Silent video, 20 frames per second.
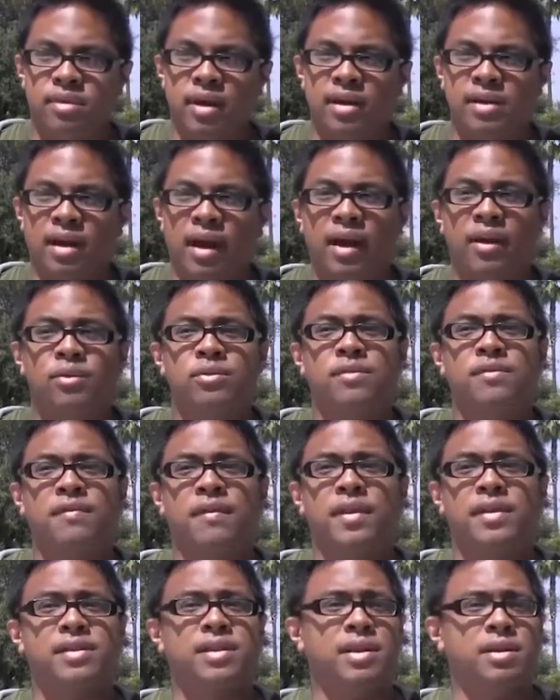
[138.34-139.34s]
that, I would
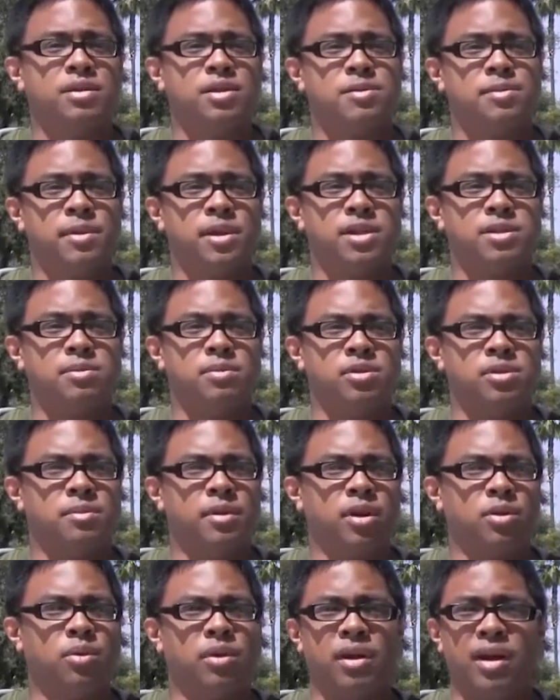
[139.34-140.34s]
find that irresponsible no
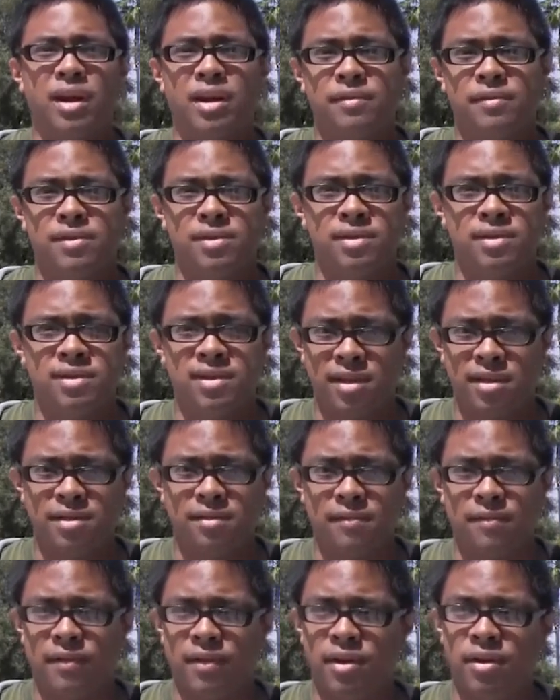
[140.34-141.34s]
matter what kind of a
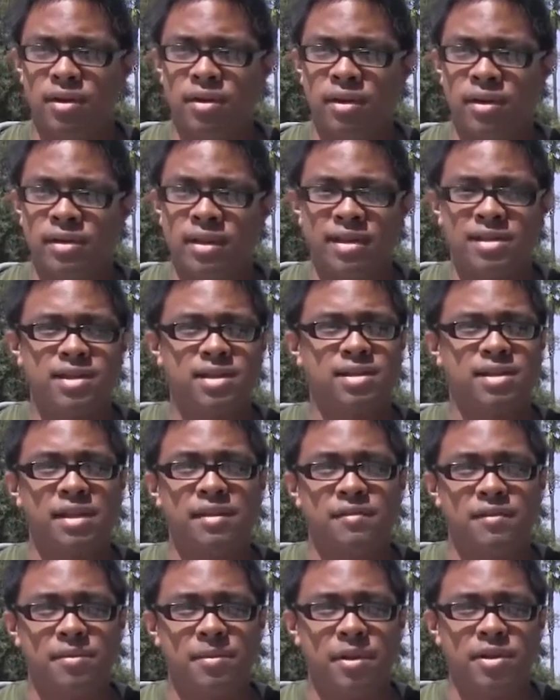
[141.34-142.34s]
sex offender. That's just
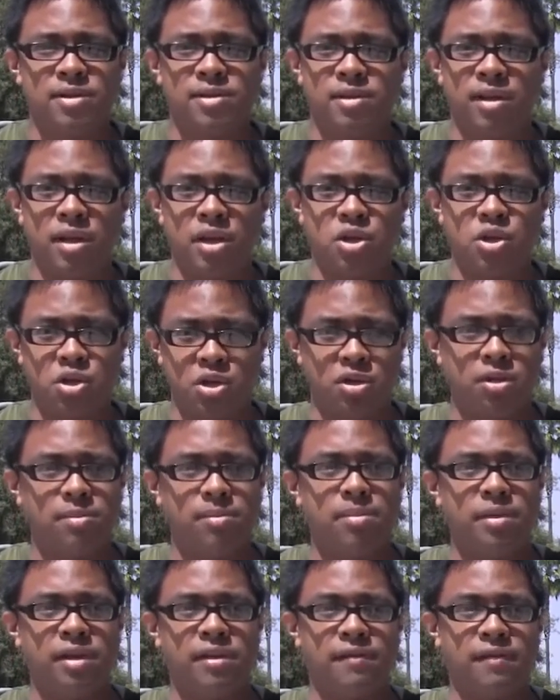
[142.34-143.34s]
information that should
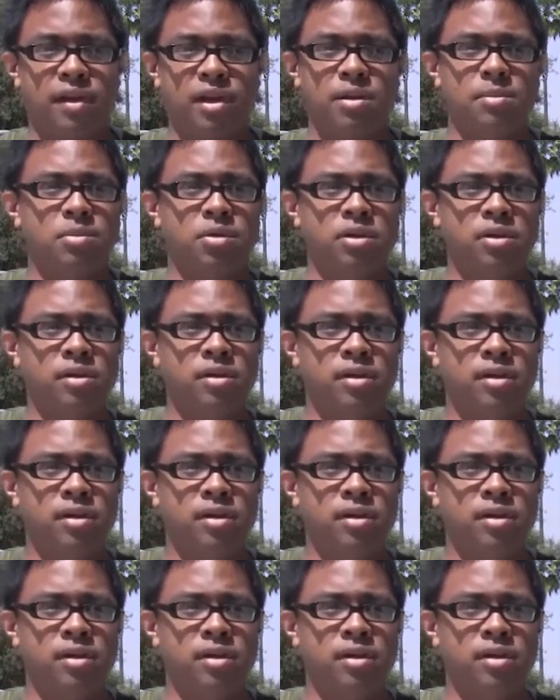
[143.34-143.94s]
be available.